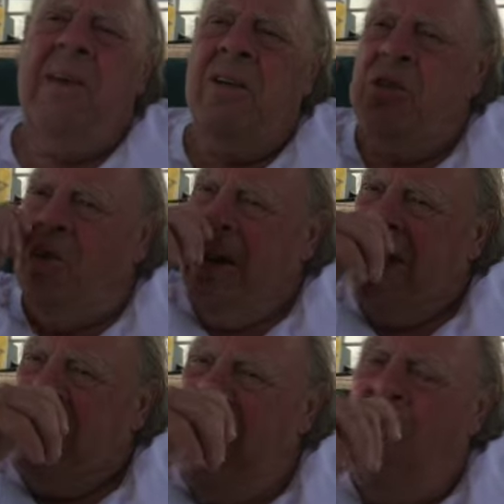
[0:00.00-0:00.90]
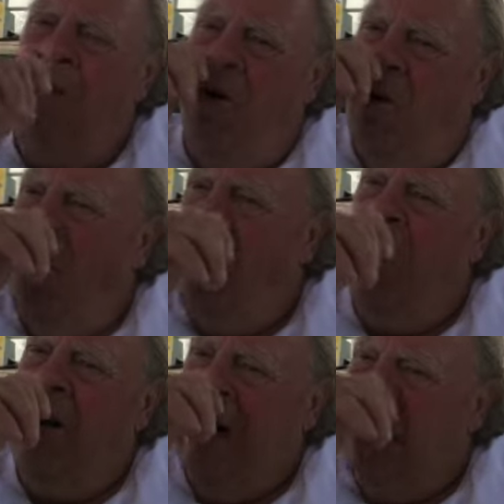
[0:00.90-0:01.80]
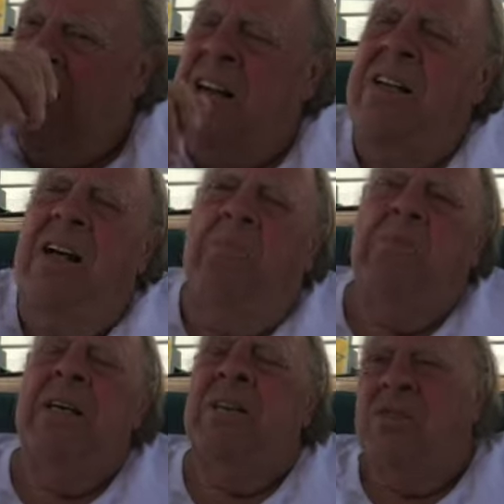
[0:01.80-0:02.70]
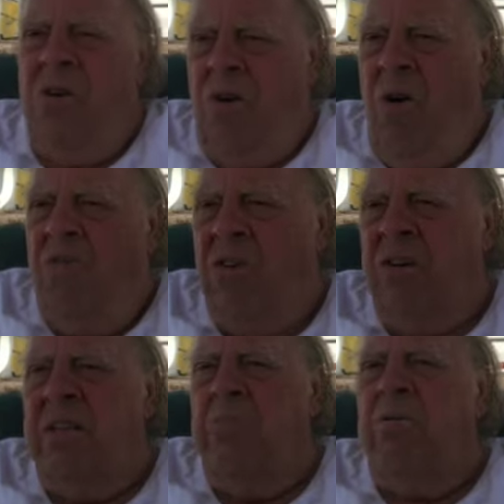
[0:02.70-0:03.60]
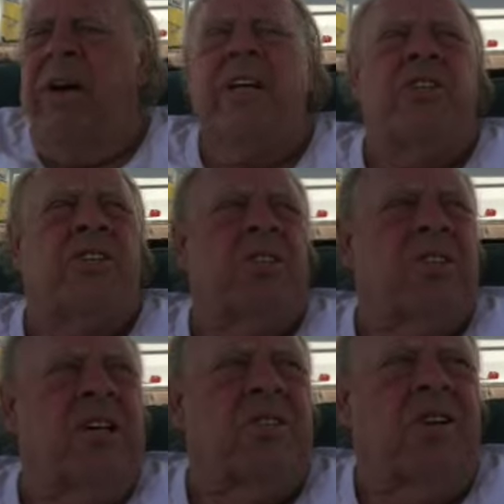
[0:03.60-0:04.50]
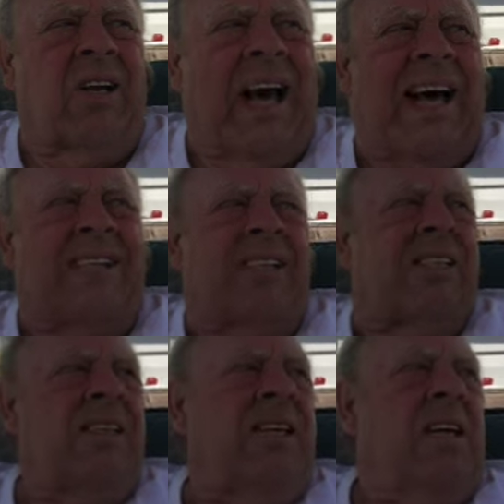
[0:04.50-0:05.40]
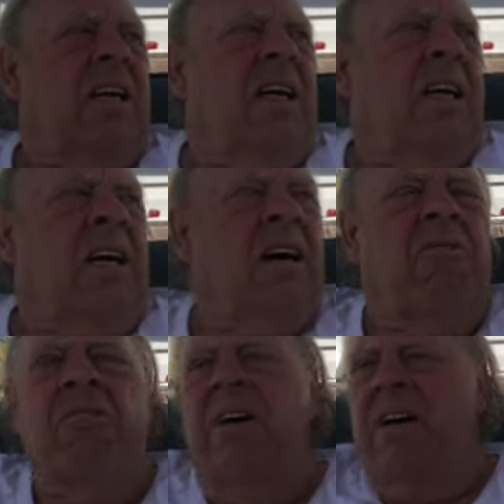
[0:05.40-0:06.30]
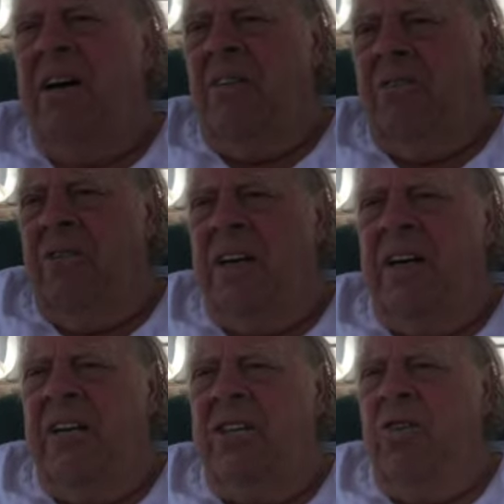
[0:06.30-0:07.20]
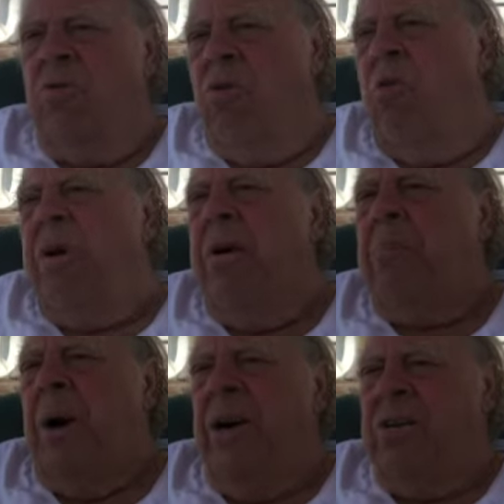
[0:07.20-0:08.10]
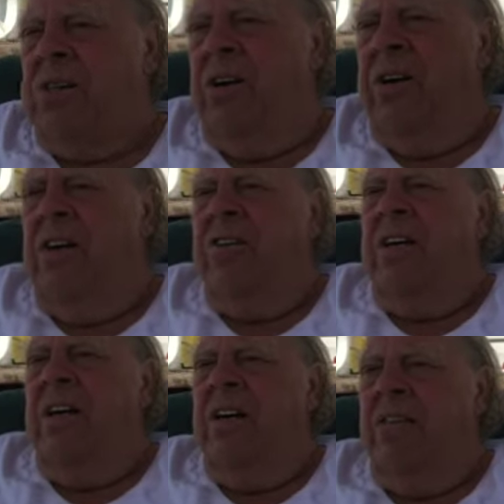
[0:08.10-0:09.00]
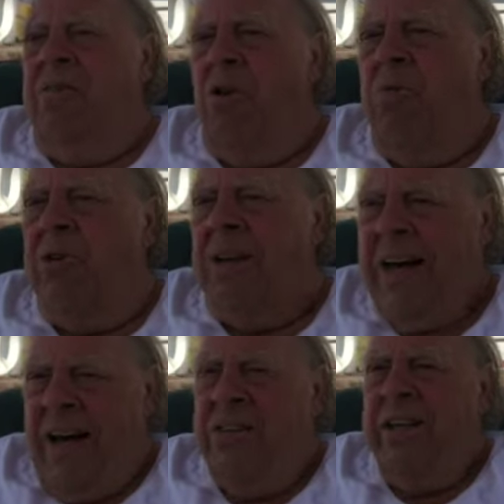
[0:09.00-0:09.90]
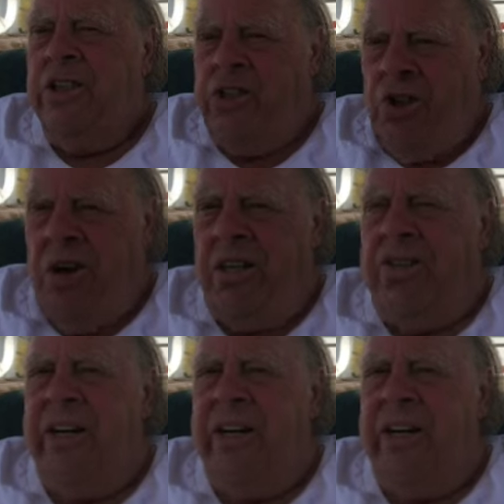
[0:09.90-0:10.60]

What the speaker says: So that's how the whole world ended up being took over, and the British is the last of the the Roman Empire is still here in the form of the Catholic Church.